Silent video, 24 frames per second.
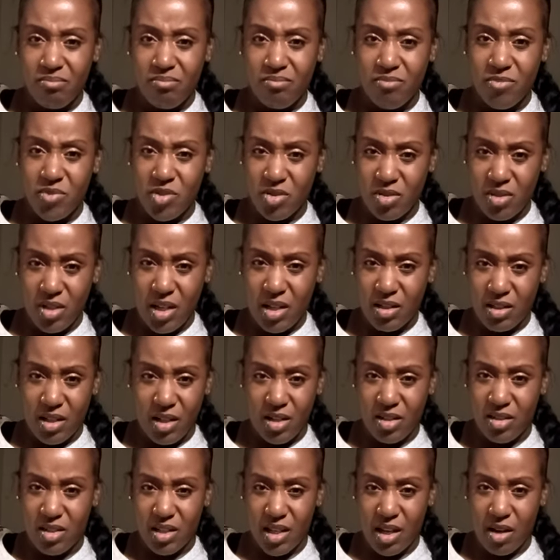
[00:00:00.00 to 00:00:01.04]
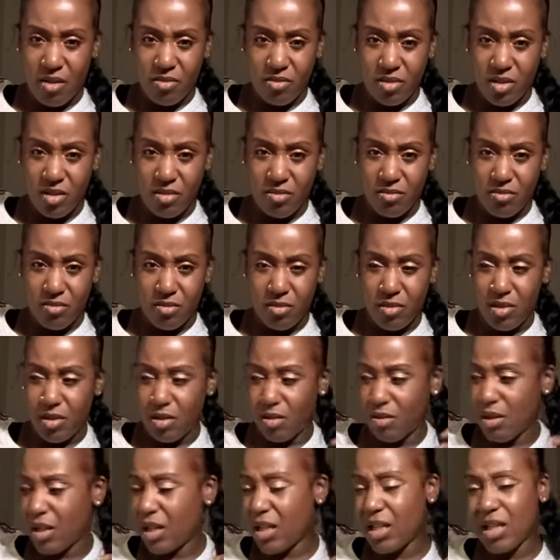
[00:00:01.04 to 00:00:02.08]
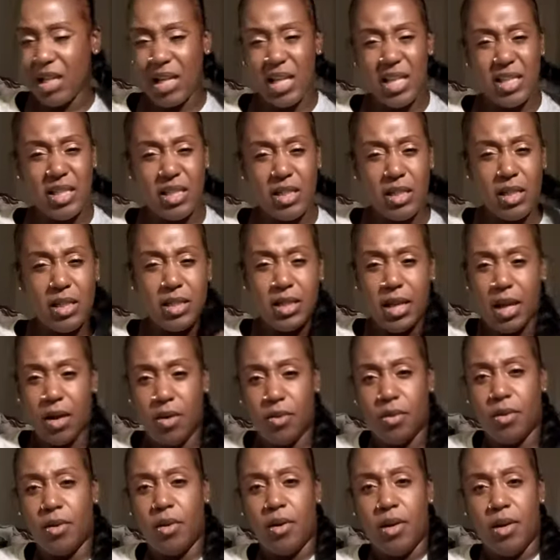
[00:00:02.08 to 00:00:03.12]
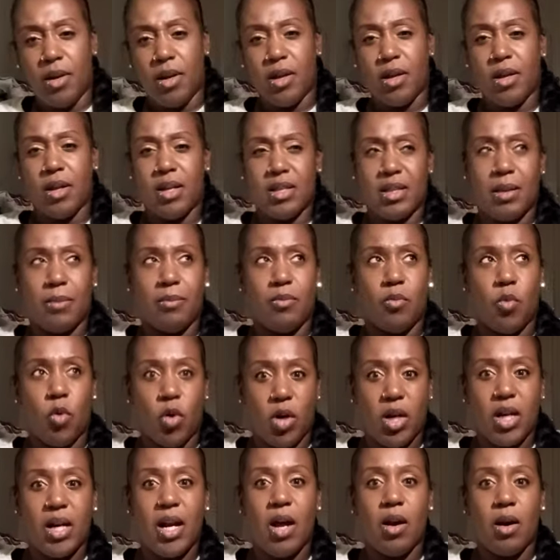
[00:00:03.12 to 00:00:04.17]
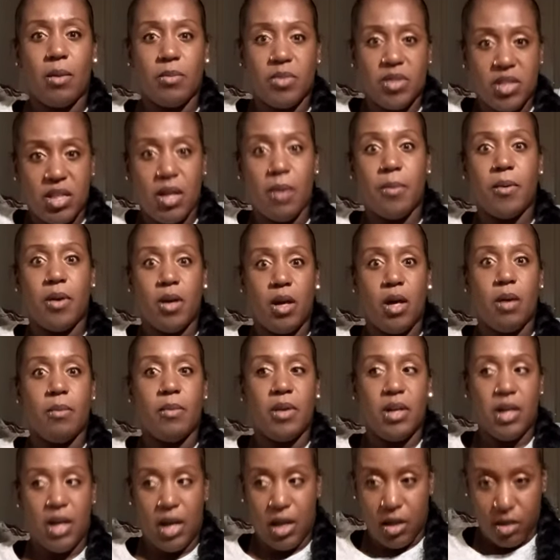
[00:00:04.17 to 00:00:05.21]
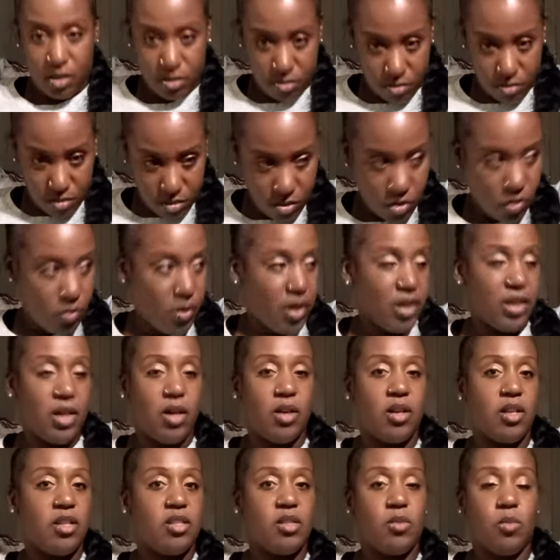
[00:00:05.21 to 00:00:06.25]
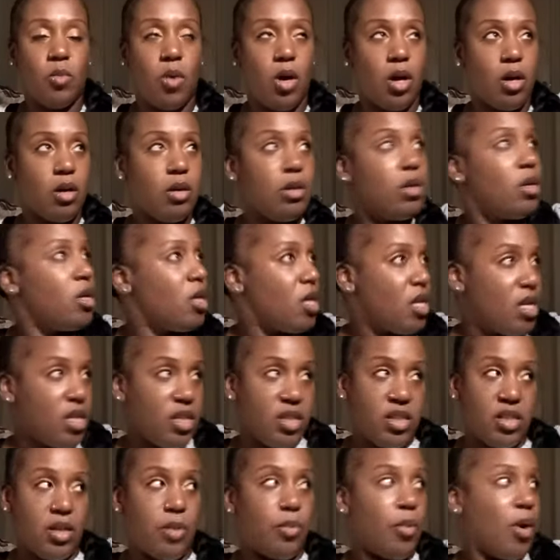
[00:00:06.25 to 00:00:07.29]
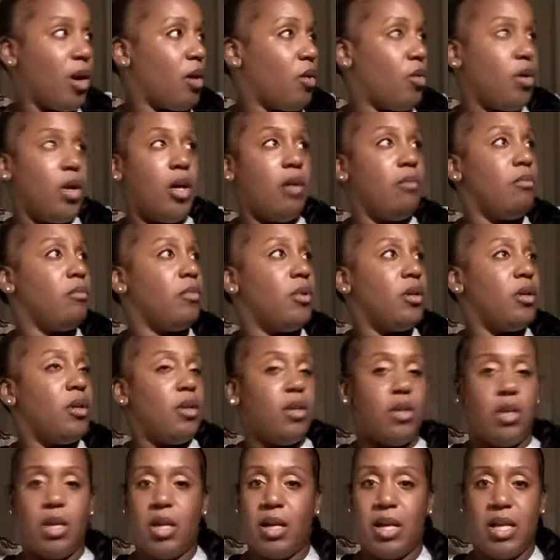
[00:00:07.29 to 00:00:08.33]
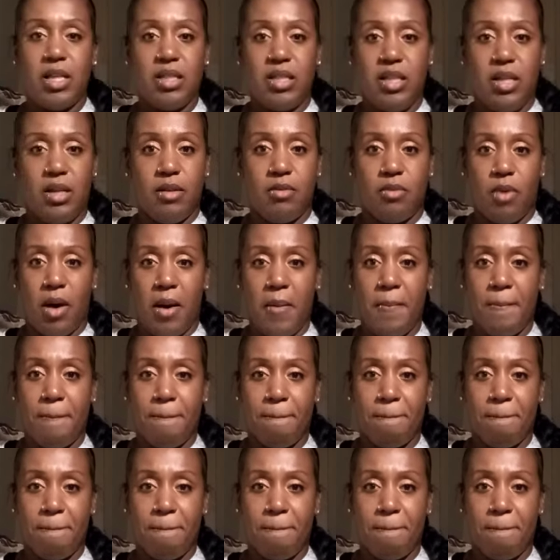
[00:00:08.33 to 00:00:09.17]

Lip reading: So that doesn't count. Then. You know, I guess it does count. Because I'm working out, I'm stepping up, and I go back down to get some water, step right on up, and that's it, right?